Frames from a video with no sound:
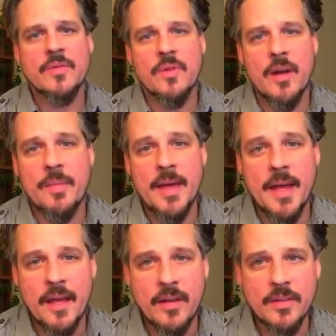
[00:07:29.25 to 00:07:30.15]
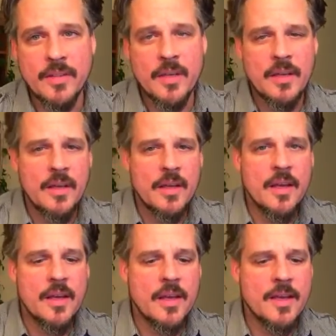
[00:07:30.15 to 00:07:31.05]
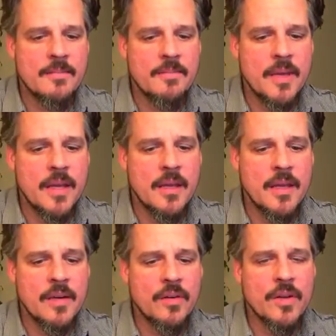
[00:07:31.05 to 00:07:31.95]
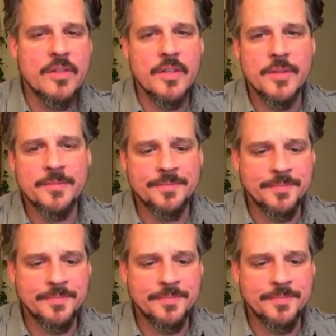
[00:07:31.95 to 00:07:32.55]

were upheld in order to